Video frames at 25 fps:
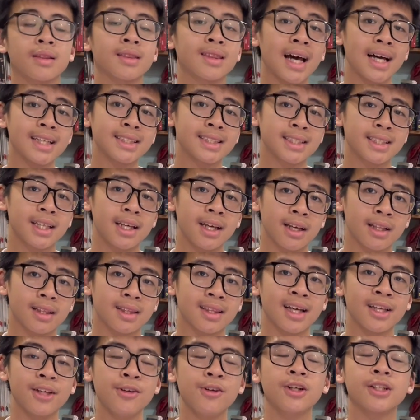That skit
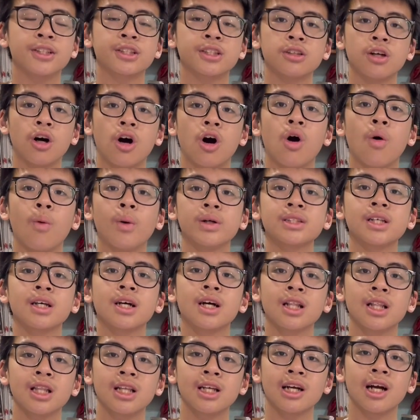that you just saw was a
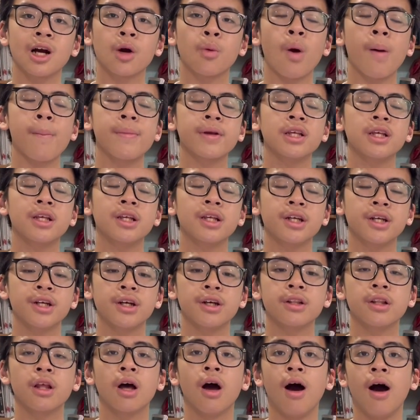clear
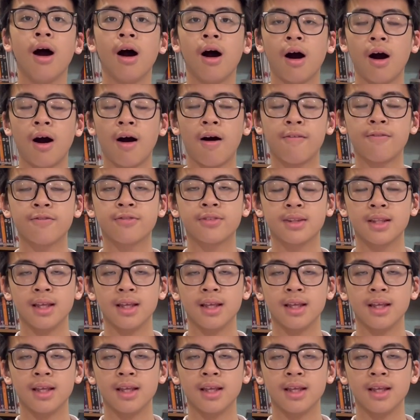representation of